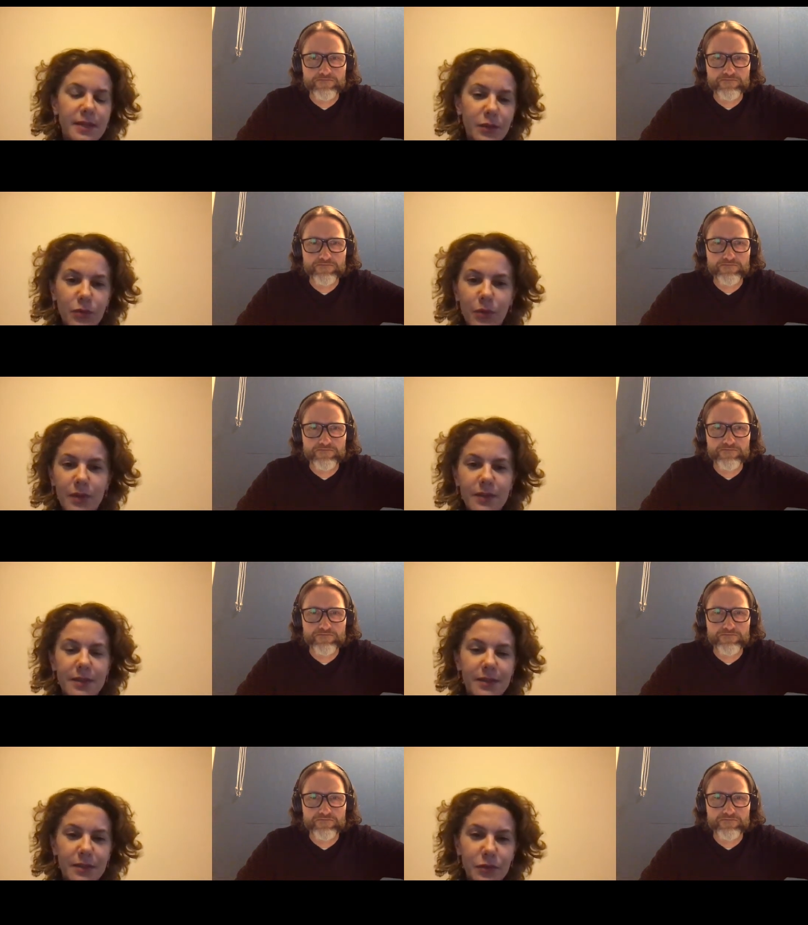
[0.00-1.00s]
Speaker 1: the two worlds
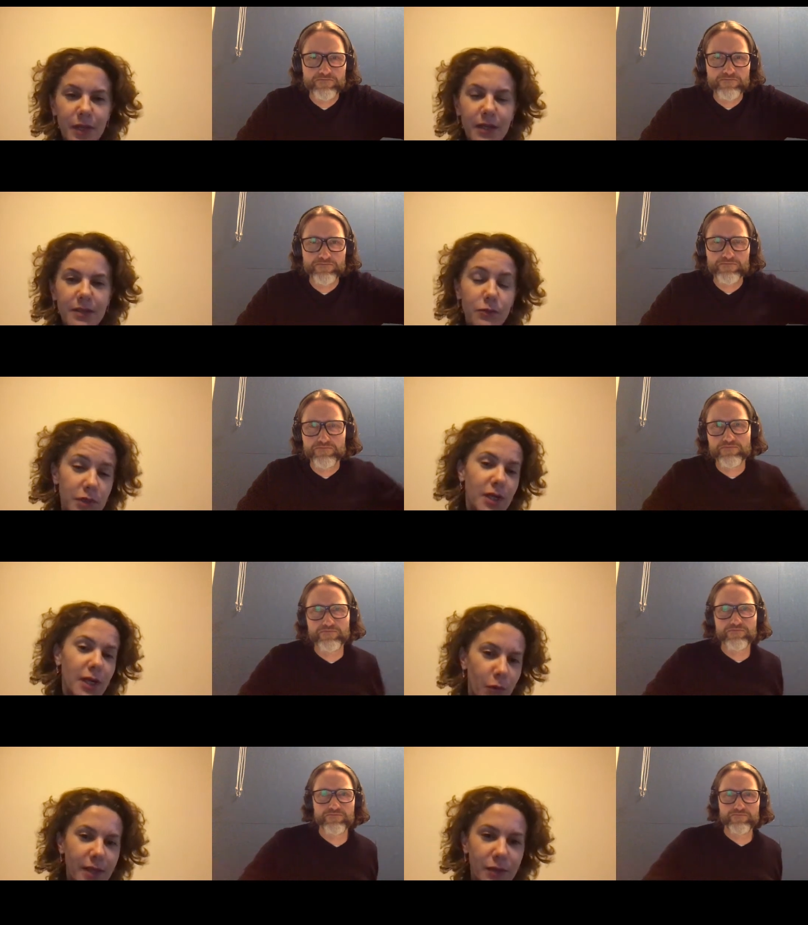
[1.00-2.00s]
uh, together, which are
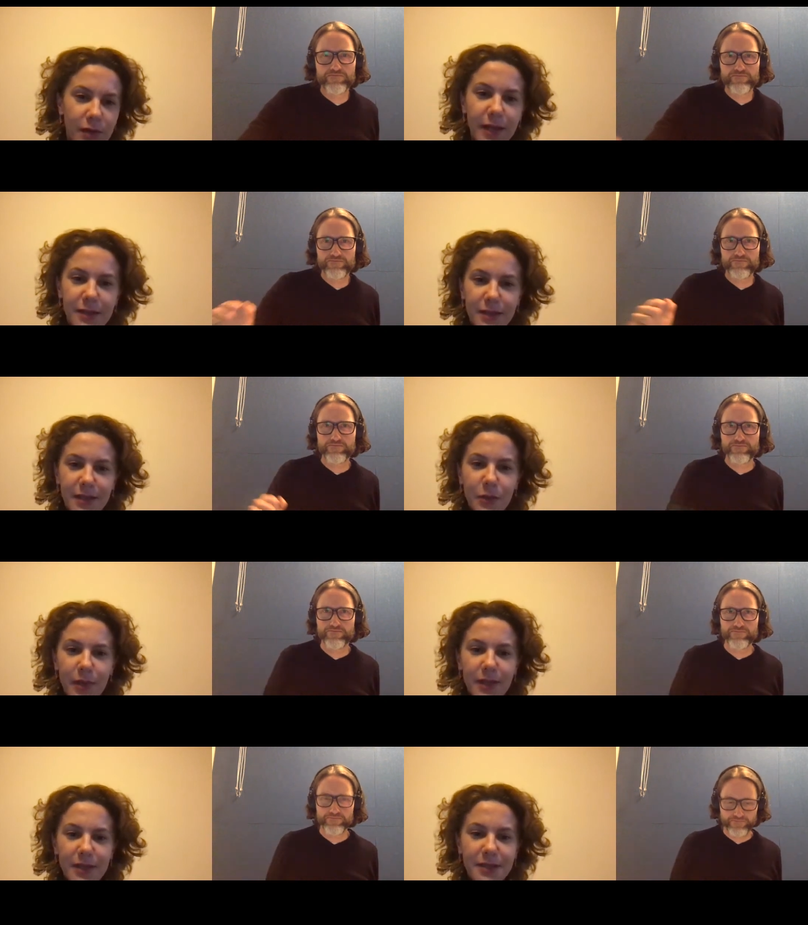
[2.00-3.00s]
quite connected
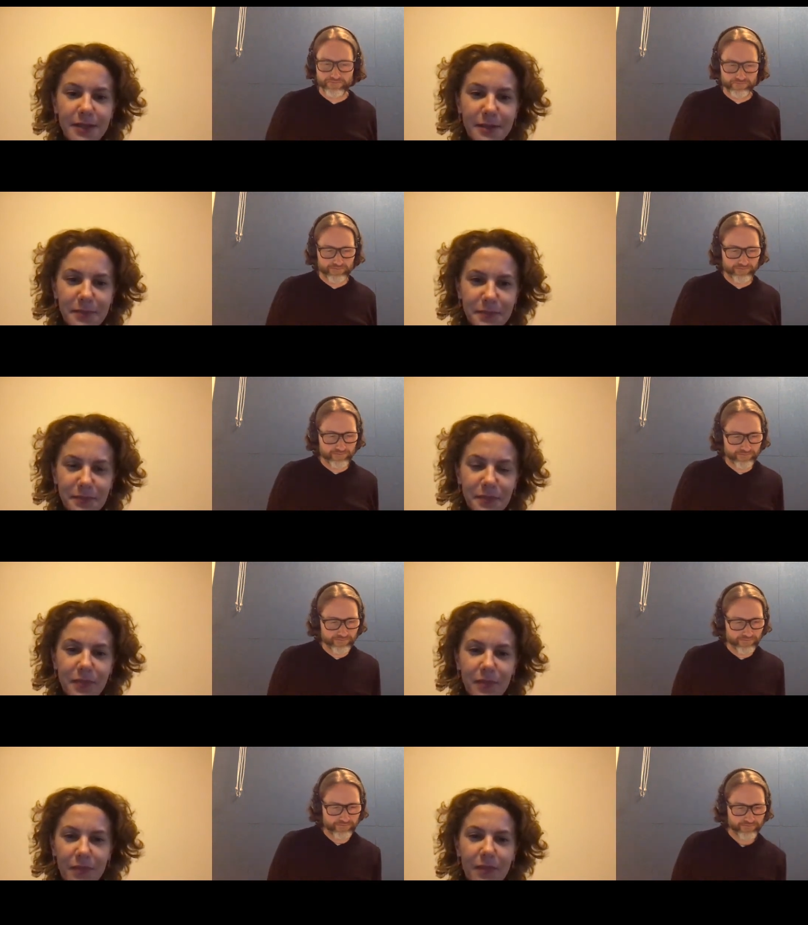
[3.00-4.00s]
anyway um,
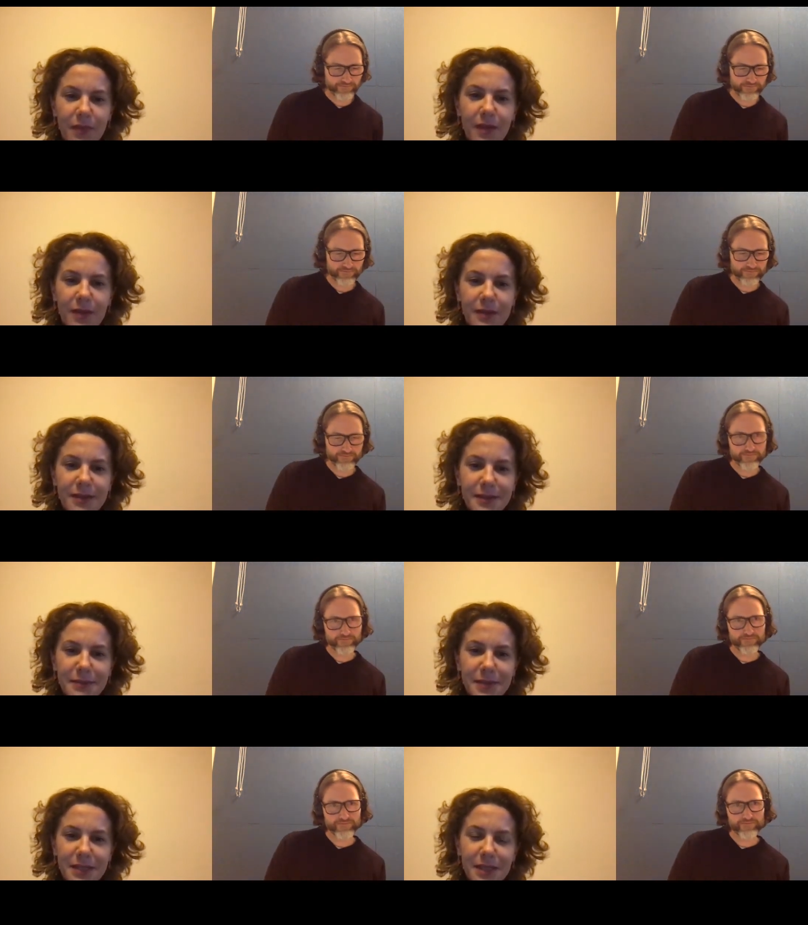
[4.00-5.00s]
um,
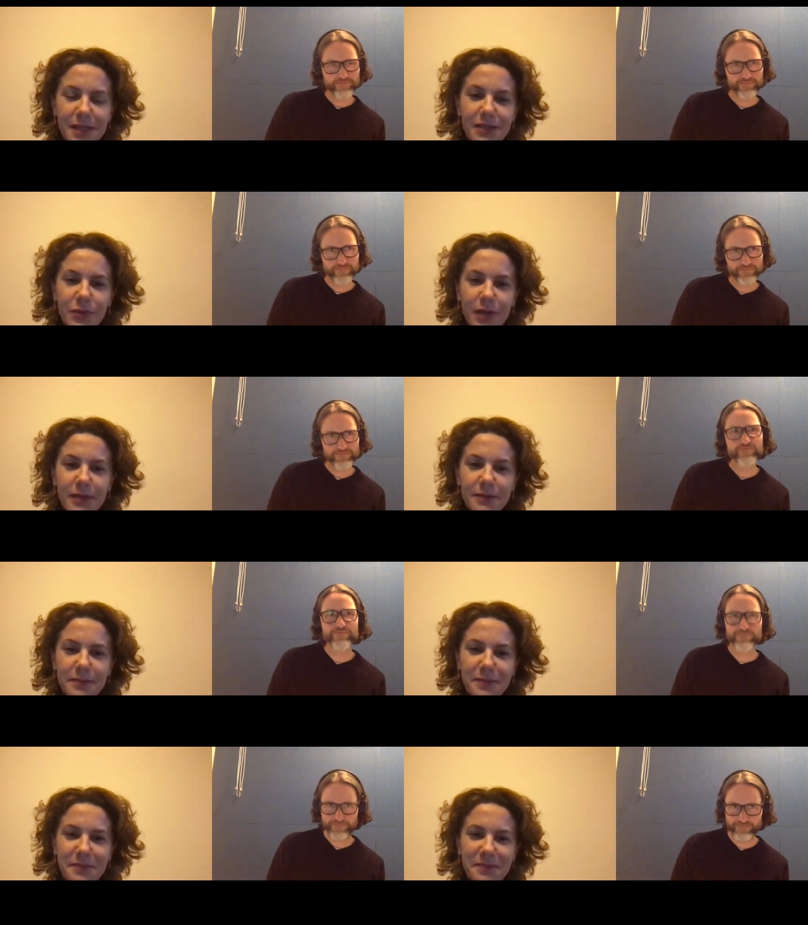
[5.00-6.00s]
in the end, right?
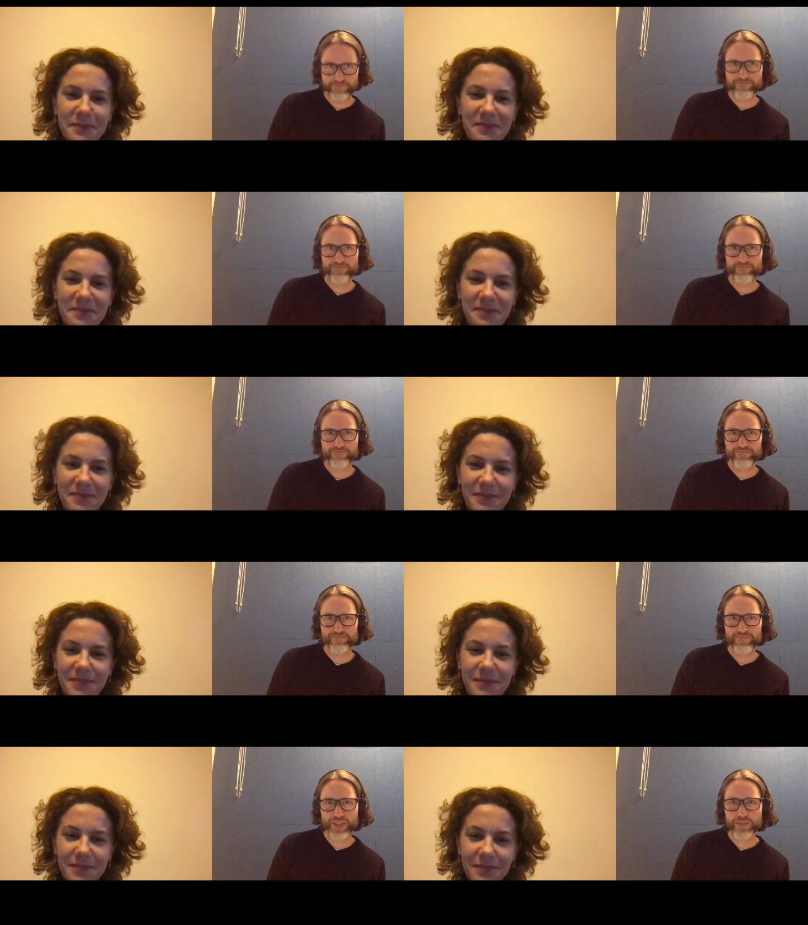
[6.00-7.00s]
Speaker 2: Mm-hmm. Mm-hmm.
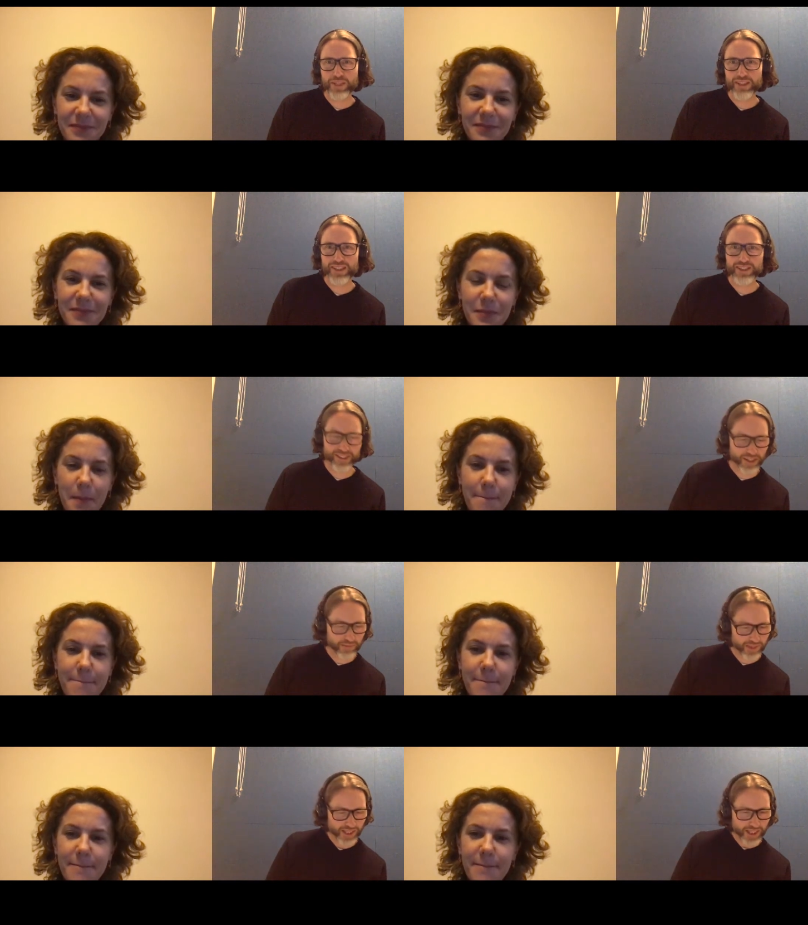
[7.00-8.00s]
Yeah, makes sense. Yeah.
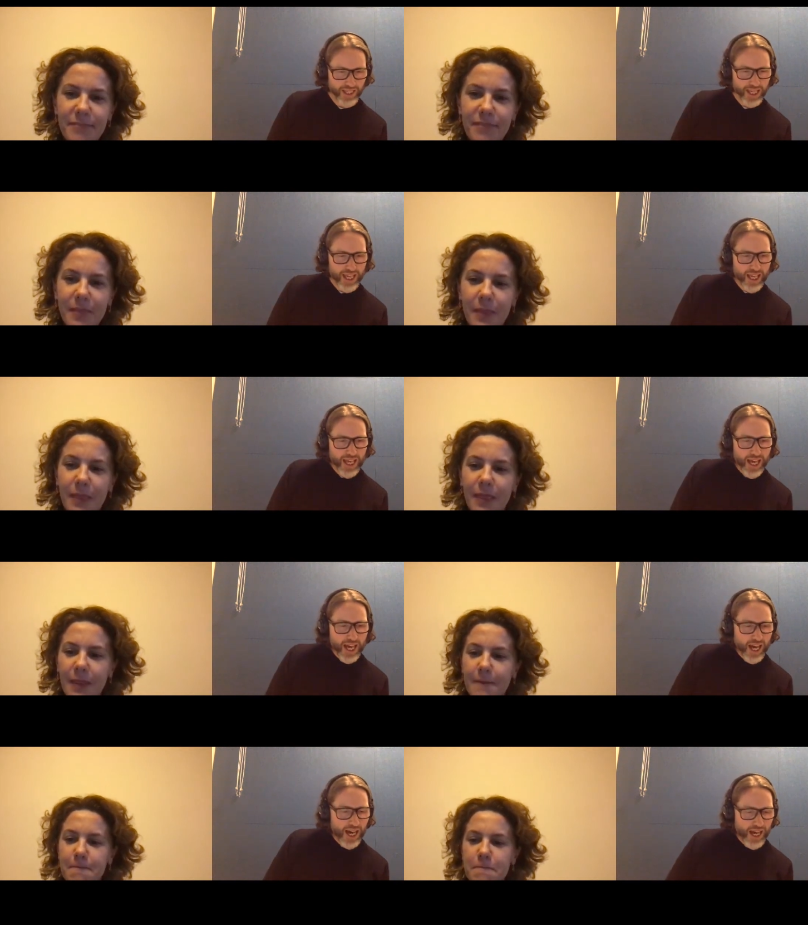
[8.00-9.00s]

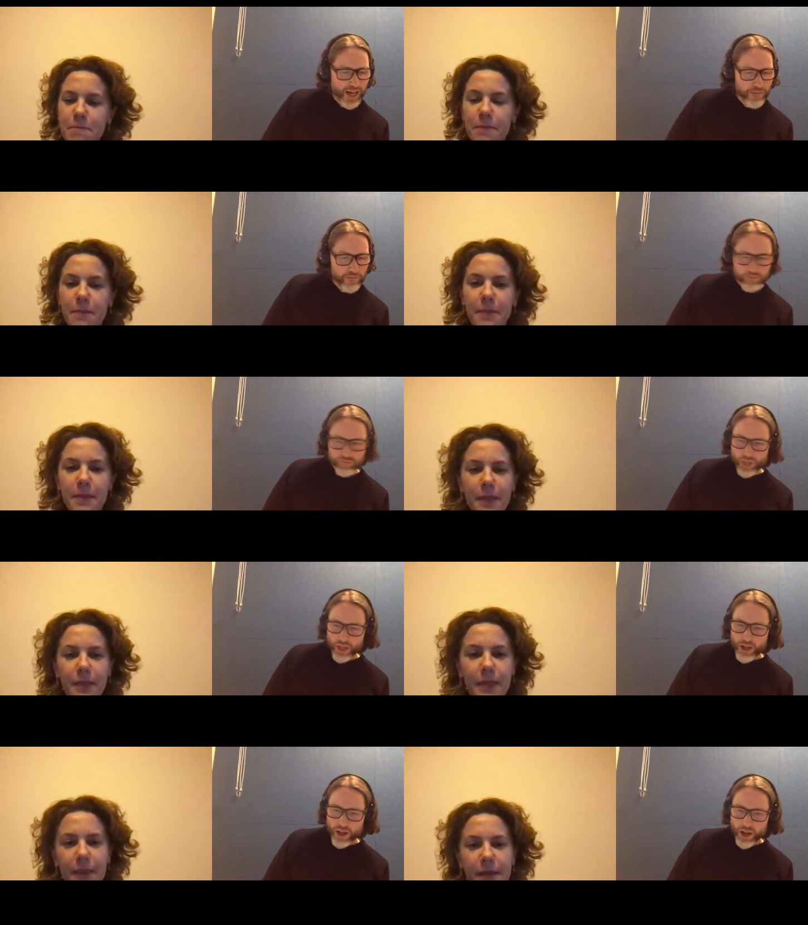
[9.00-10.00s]
Um,
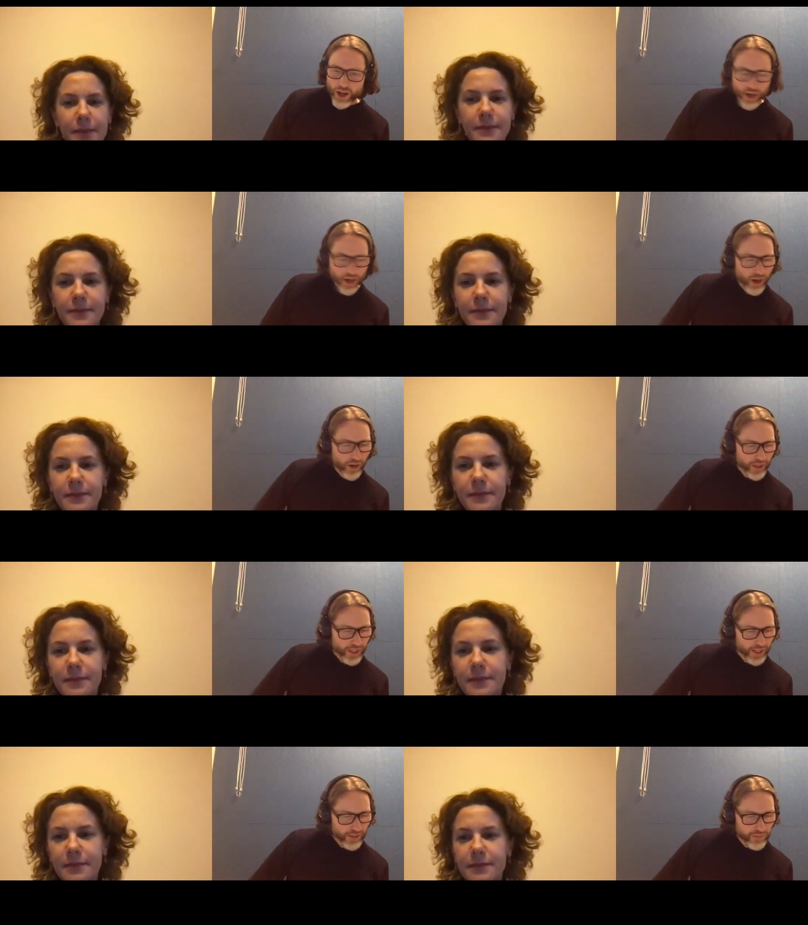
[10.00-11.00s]

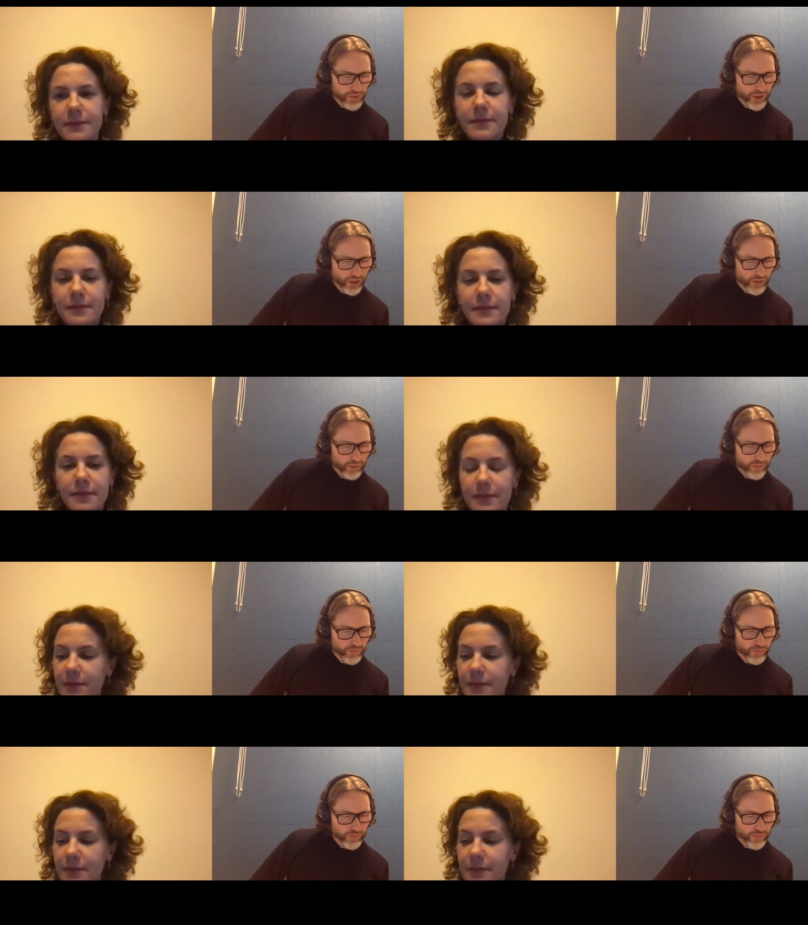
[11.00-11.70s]
okay, so